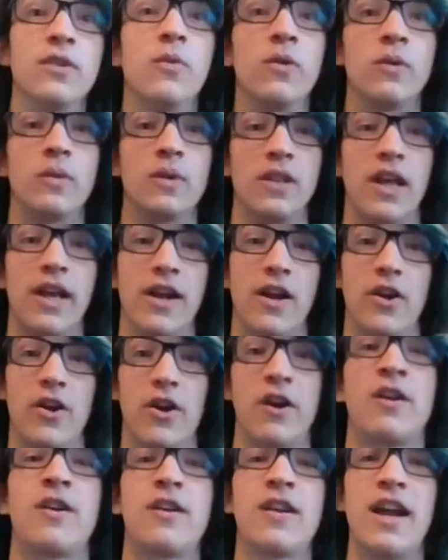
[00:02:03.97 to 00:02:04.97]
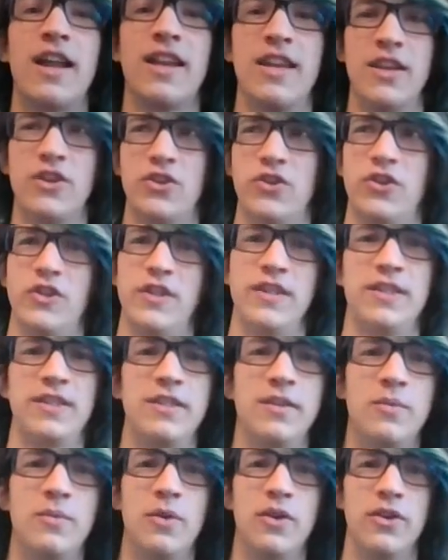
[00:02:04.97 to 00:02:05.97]
the one relying on her, and yet she's
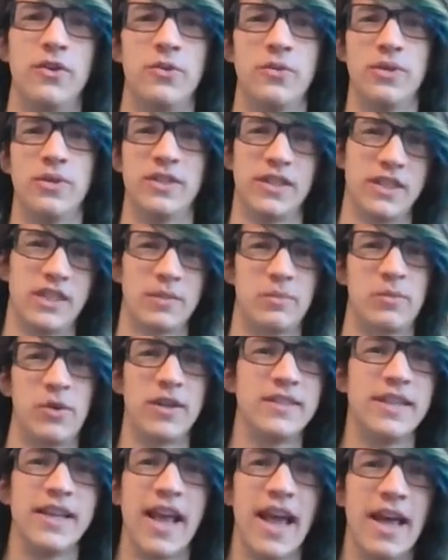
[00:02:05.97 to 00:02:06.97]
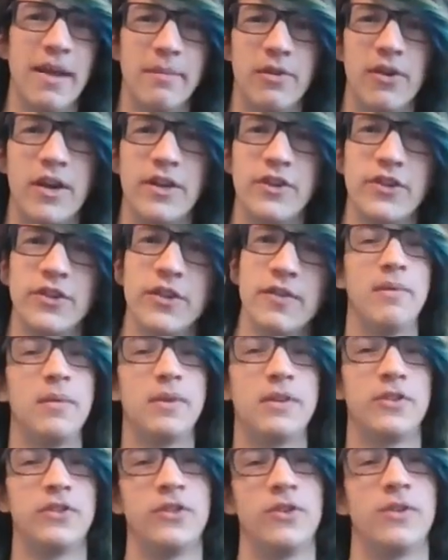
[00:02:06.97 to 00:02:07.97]
the one who is expressing admiration.
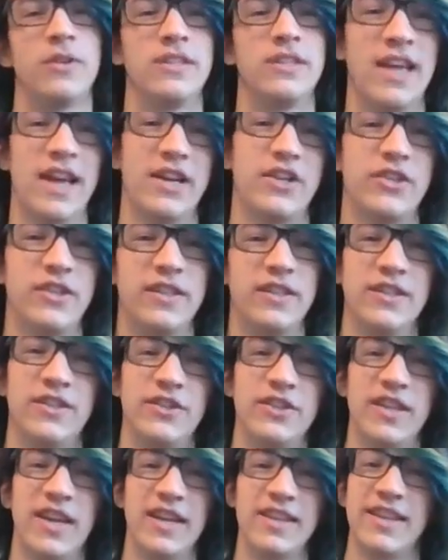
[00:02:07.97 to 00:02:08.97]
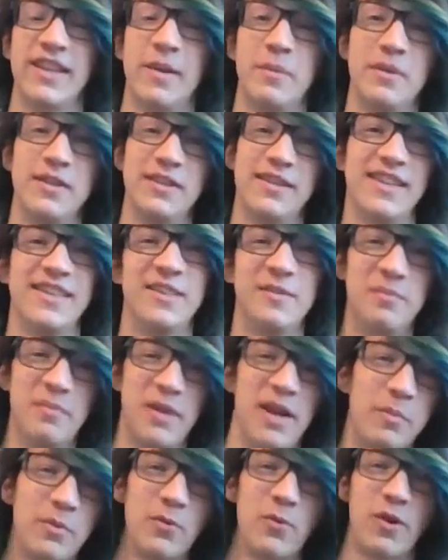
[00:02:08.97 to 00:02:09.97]
Maybe the joke is actually that she's asking him to sign some
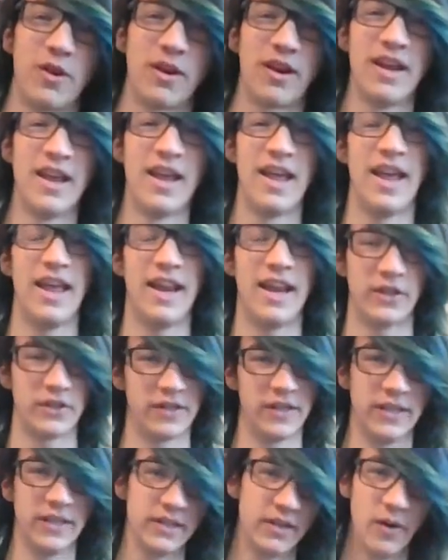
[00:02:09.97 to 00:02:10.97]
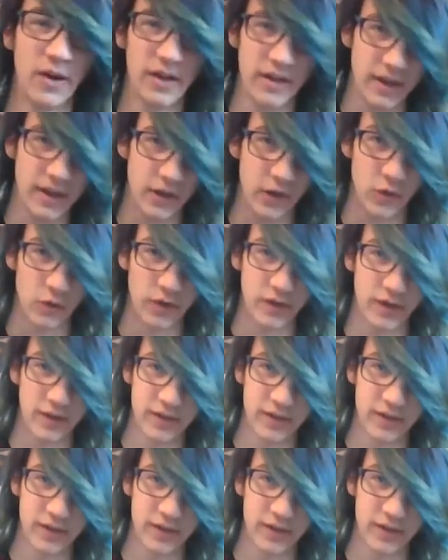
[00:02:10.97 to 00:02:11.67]
paperwork and actually has no idea who he